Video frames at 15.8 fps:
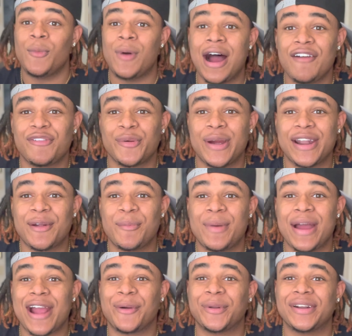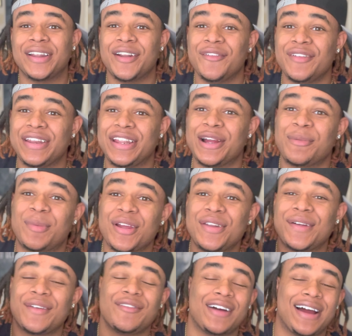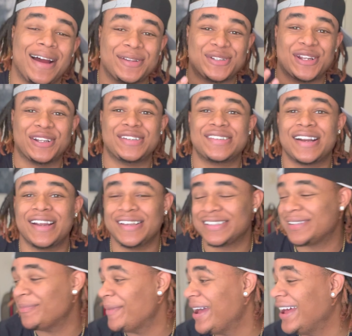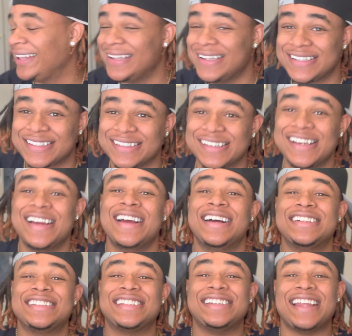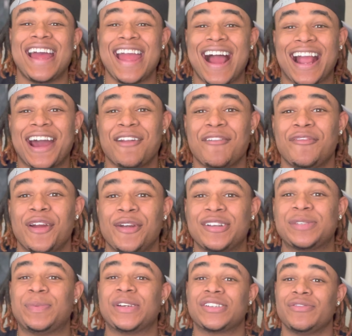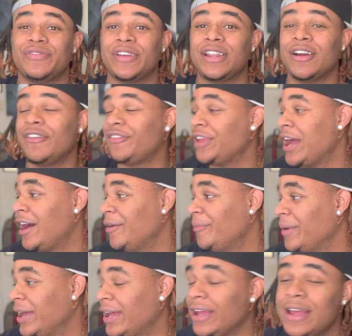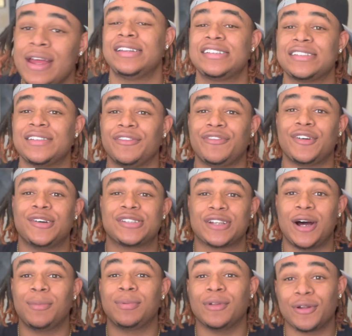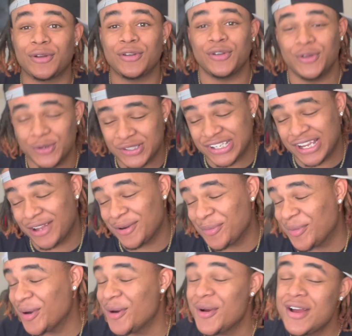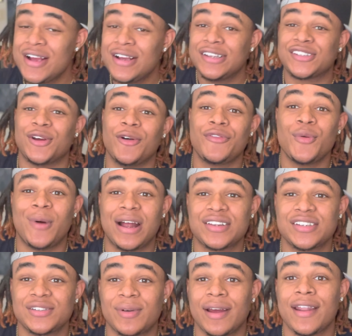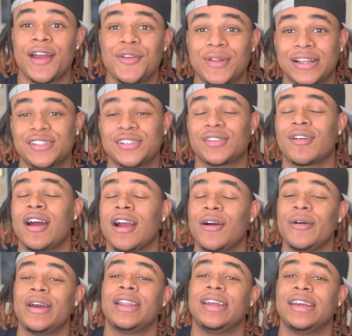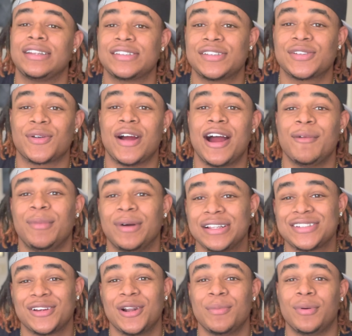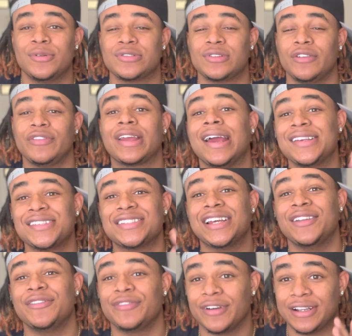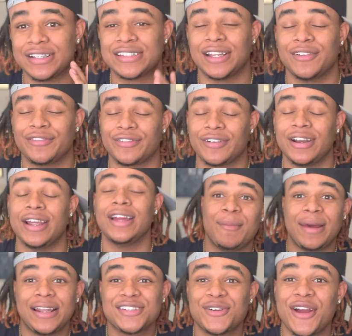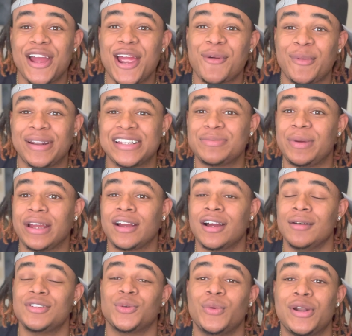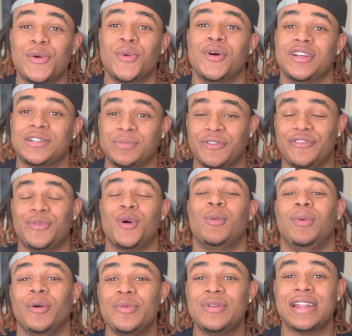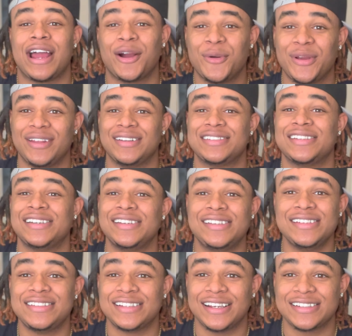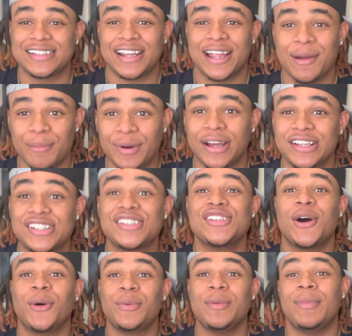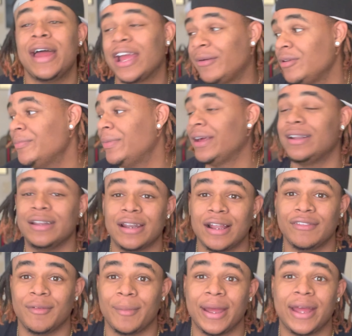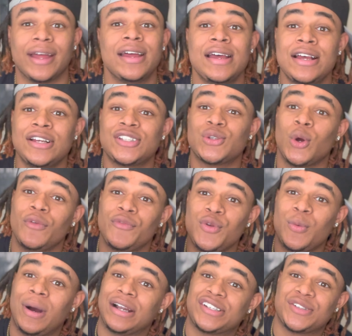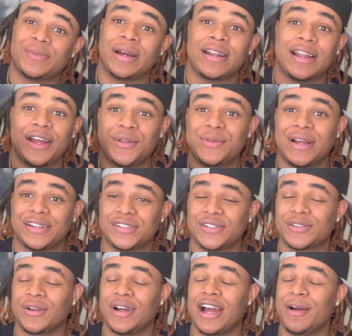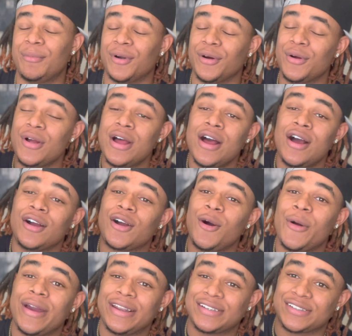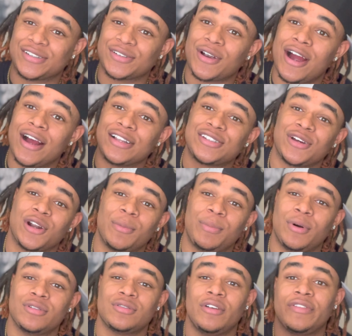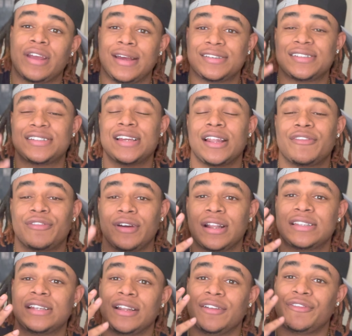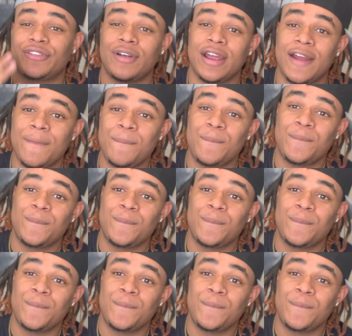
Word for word: Y for Random back with another video, bro You know the vibes, of the Drakes Man, listen Today, I got a very special video for y'all, man. This is the first upload of the new channel, bro. So if you watch this right now, you're not subscribed, go ahead and hit the subscribe button, turn on post notifications, tell a friend and tell a friend. Man, let's go ahead and run this back up to what it was before, bro. We're not gonna get into the details of that, but just know we back, we better than ever, man. So if you watch this right now, you're not subscribed, bro. Go ahead and subscribe, turn on post notifications, tell a friend and tell a friend.